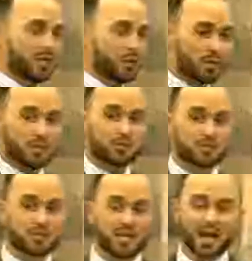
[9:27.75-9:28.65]
When you
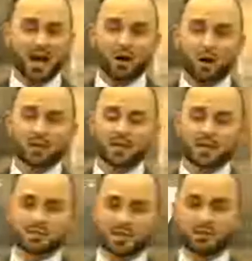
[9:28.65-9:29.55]
see how holy it
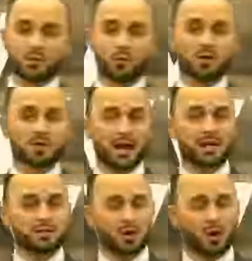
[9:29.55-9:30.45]
is and that the Word of God
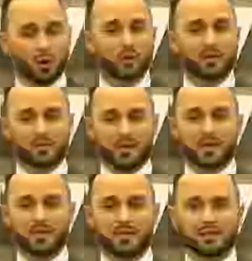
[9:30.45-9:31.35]
is a holy
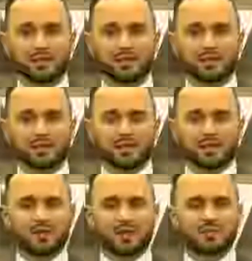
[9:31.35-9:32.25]
thing,
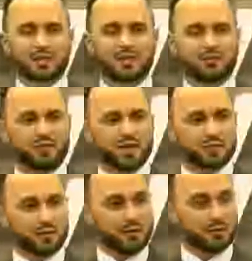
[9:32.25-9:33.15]
then it's going to affect
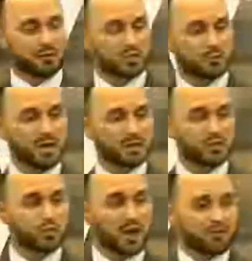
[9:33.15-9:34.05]
the level of respect that
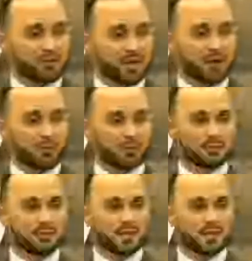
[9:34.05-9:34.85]
you have for that Word.